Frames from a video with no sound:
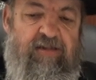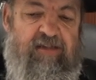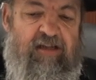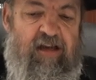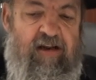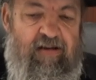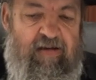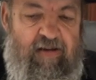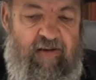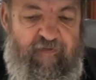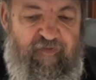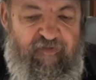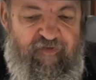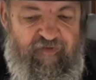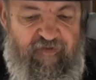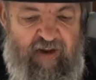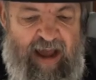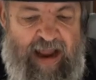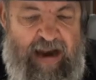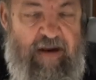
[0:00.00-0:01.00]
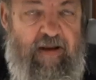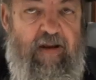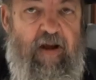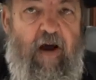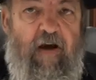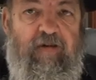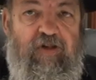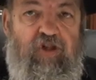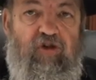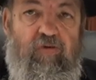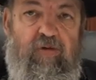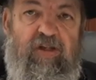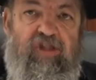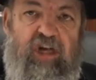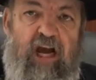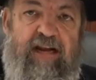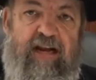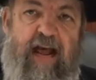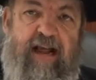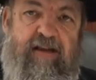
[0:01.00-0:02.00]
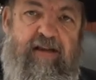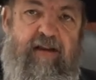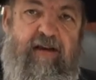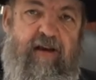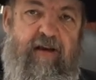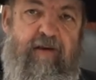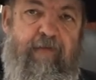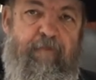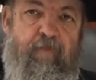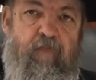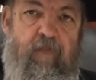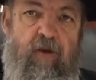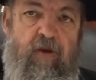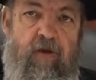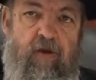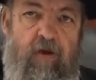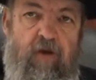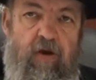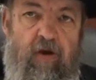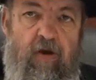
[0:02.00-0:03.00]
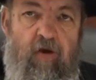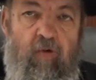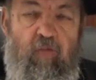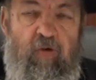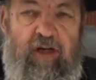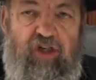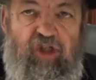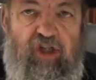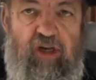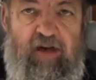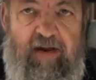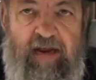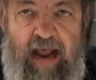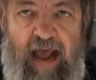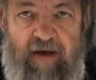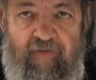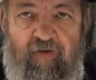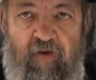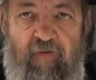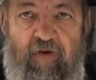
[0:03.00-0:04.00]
to defend our Jewish identity. We should never